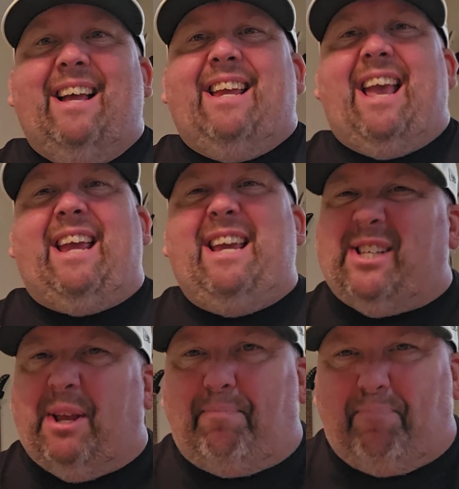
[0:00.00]
yeah,
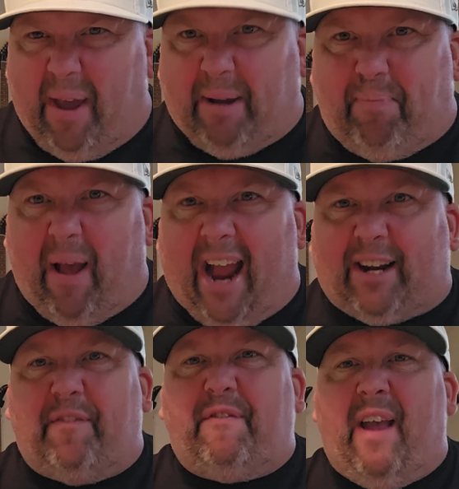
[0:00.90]
he's a big
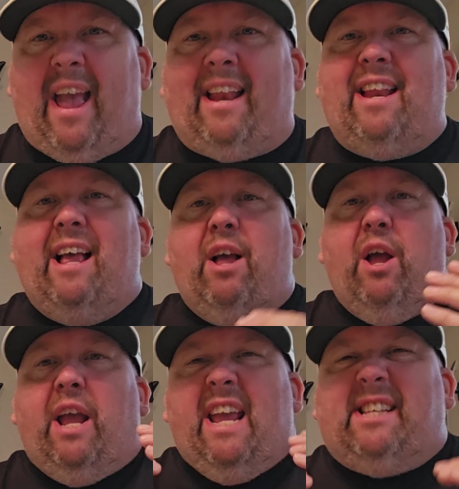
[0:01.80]
Packer fan.
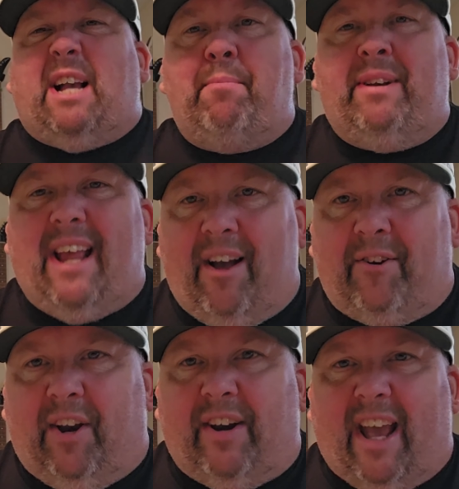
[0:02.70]
He's coming down
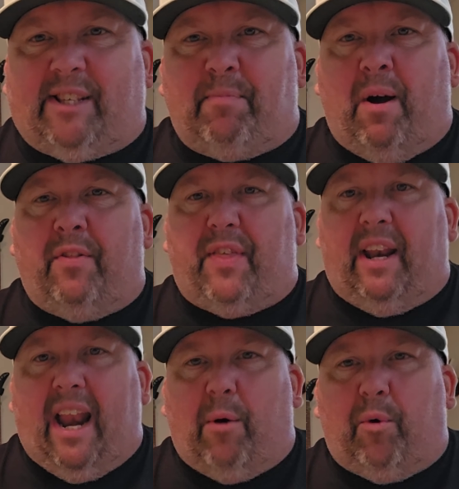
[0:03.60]
here next month,
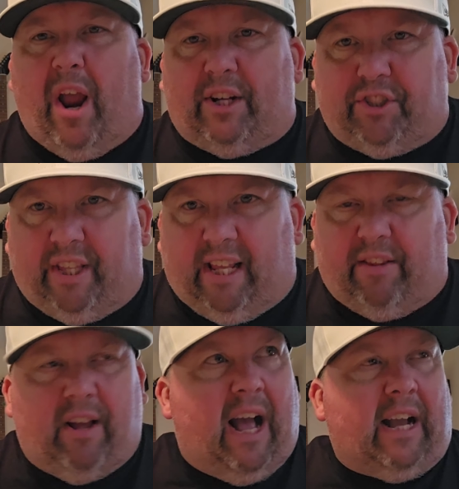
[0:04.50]
and uh, we're
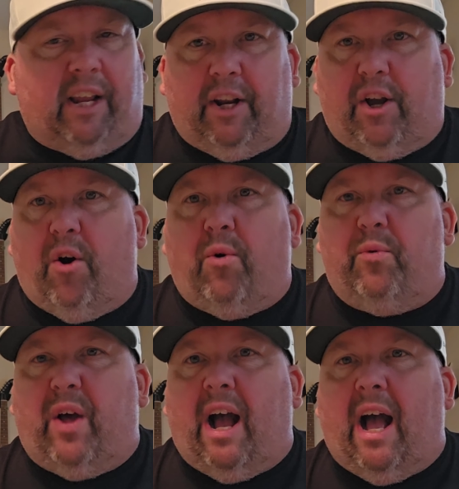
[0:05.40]
actually uh, going to
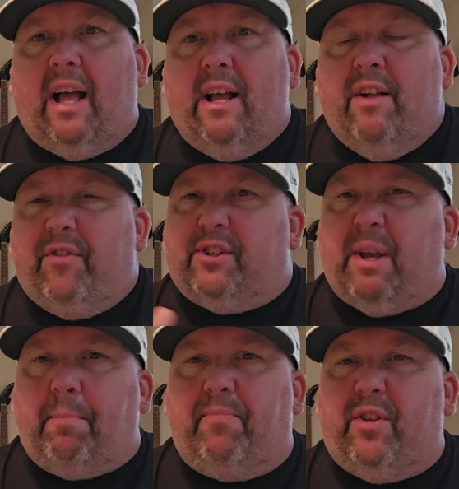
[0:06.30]
go, uh, there's
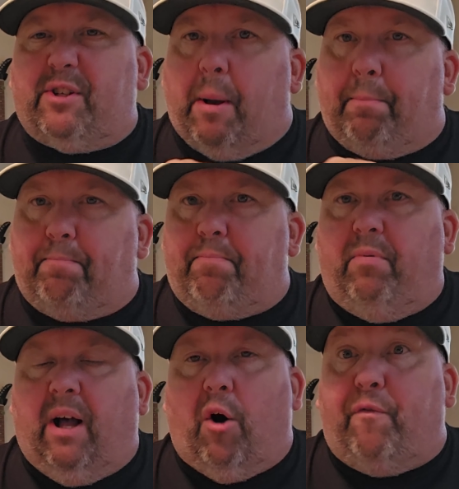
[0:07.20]
a, there's a
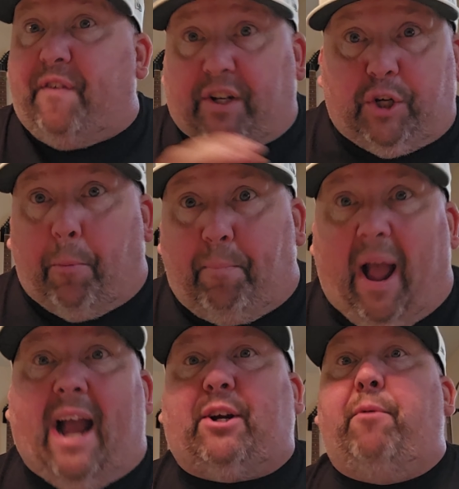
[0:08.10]
official
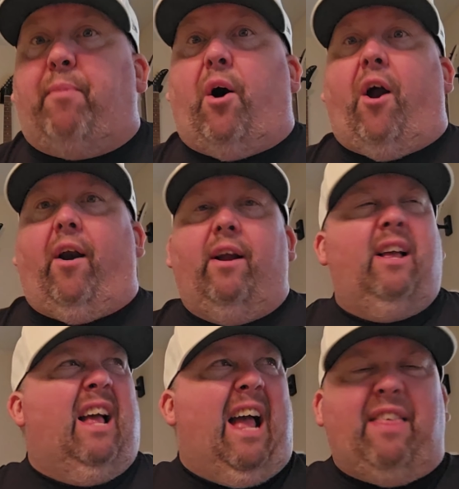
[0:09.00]
Packer bar
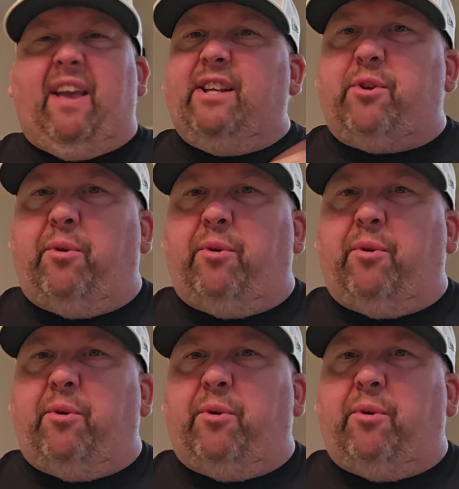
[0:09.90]
I think it's